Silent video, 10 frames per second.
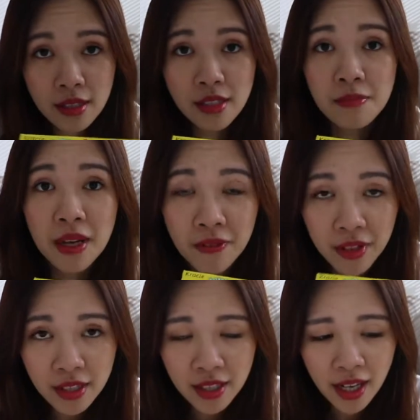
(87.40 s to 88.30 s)
this is my
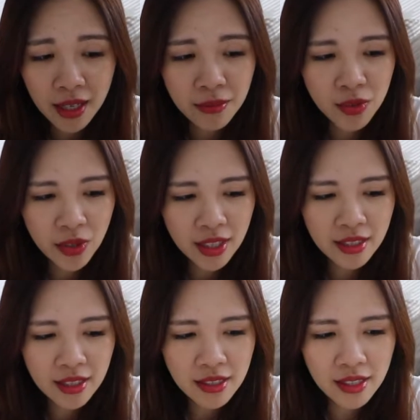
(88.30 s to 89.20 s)
first time doing
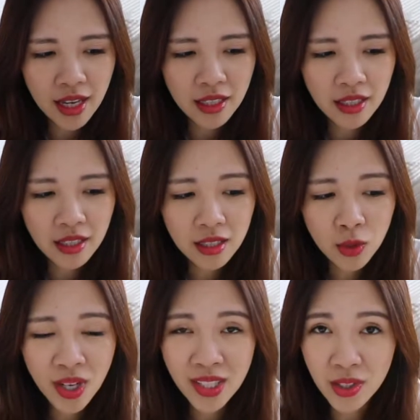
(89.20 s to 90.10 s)
this and it is
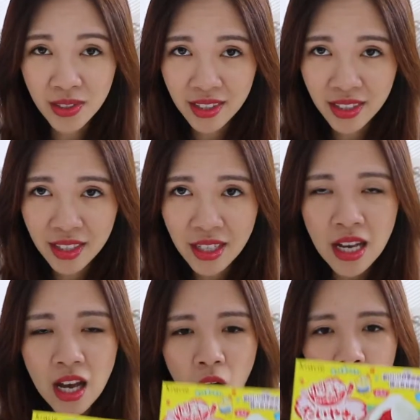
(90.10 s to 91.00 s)
quite daunting,
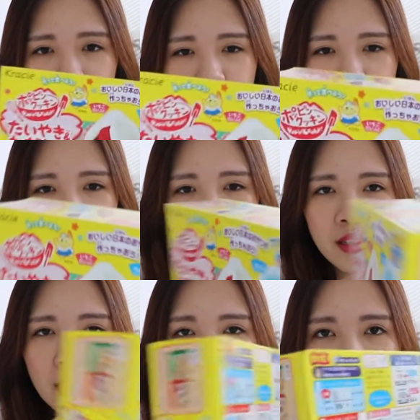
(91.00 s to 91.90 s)
only because
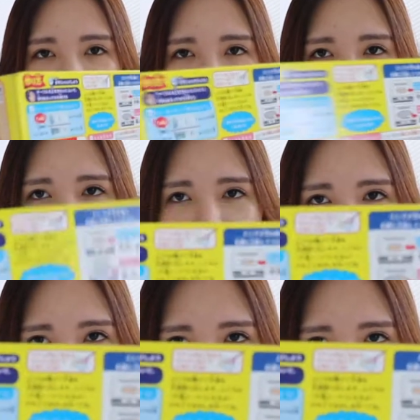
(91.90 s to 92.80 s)
there is so many